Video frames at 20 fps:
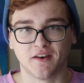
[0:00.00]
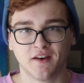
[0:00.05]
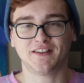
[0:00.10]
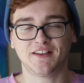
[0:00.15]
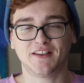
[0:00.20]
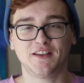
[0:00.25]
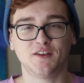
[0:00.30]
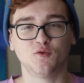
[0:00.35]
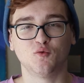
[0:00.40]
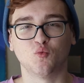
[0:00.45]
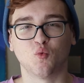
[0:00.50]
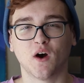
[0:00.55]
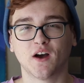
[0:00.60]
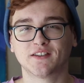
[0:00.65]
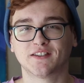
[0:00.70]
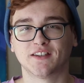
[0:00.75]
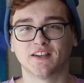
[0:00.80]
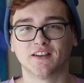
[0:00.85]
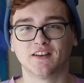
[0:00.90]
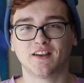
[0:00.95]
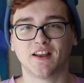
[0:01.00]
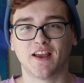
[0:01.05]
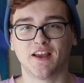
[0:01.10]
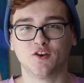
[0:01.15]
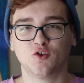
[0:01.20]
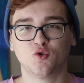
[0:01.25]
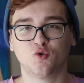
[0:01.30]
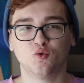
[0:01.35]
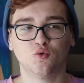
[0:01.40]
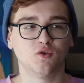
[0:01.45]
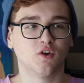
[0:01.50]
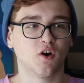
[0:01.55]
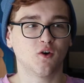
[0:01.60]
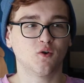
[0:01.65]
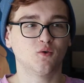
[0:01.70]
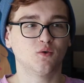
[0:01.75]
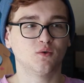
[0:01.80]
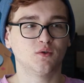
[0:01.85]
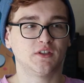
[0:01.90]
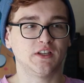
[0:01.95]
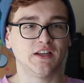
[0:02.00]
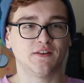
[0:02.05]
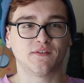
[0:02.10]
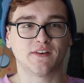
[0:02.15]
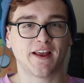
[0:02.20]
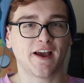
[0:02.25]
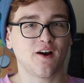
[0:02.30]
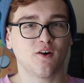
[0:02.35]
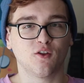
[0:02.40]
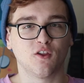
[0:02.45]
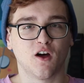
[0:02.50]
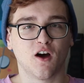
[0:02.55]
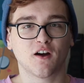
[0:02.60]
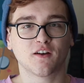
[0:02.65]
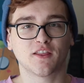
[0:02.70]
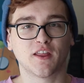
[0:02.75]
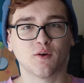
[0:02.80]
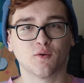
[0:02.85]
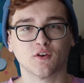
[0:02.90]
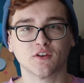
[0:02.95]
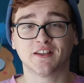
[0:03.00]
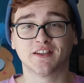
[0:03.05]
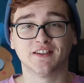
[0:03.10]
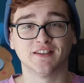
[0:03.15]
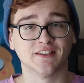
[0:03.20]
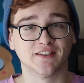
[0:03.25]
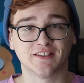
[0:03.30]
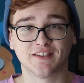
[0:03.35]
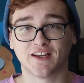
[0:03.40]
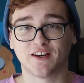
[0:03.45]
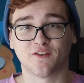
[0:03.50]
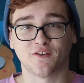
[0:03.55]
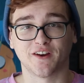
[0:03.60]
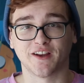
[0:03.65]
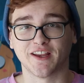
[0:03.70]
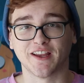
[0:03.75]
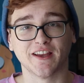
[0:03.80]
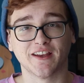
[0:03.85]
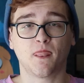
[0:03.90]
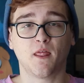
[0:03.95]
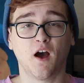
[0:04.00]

He wasn't, and who knows even how long they were considering it.